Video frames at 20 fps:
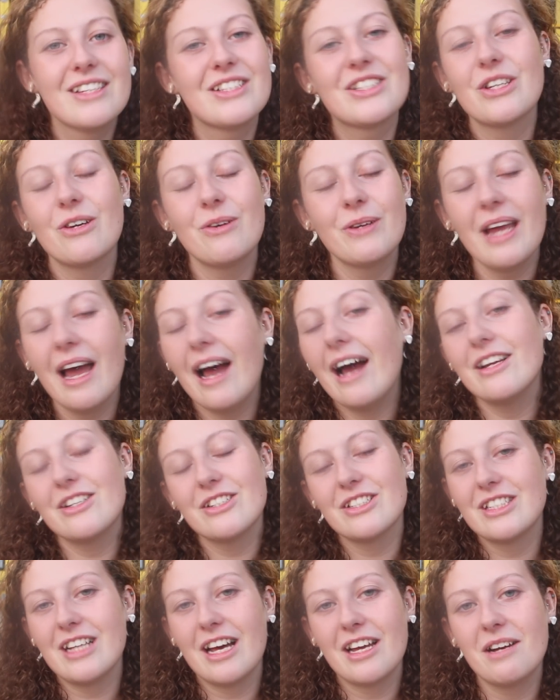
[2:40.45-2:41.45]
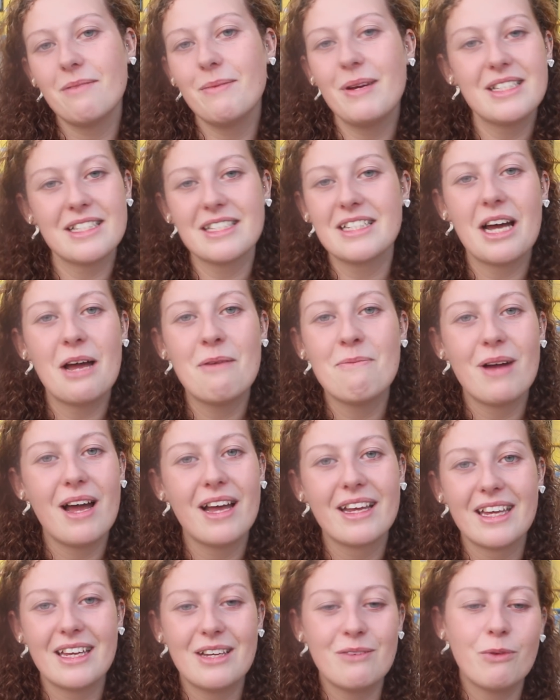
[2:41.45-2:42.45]
So yeah, I just had an amazing time
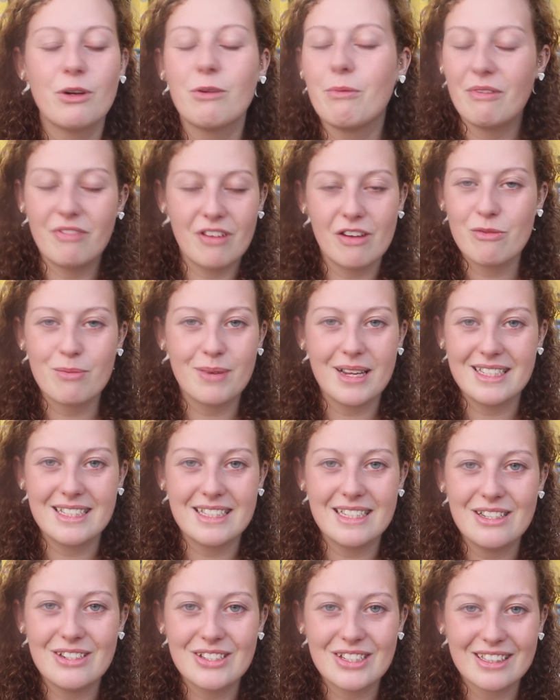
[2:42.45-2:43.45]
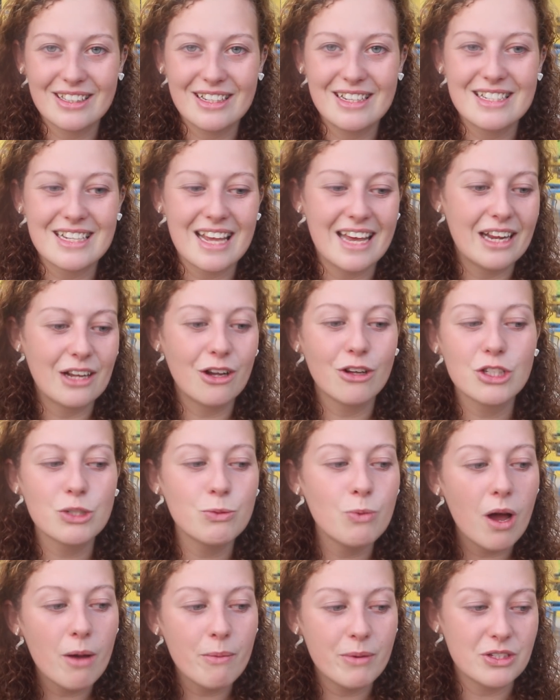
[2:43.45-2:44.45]
back in one of my favourite places in New Zealand, and I got
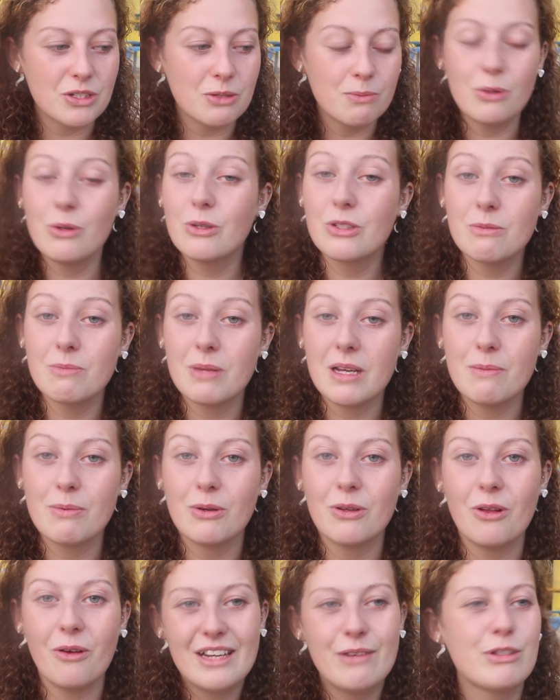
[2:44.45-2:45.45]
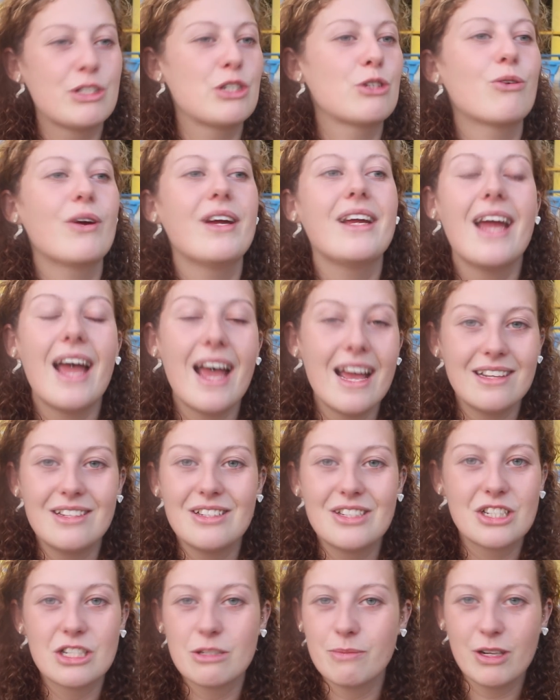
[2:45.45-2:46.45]
to work with some awesome people, and it was a great
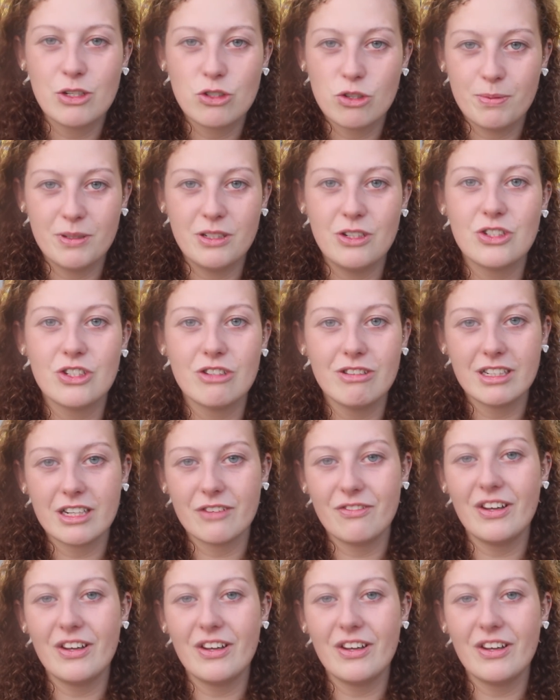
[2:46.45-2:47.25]
end to my trip in New Zealand.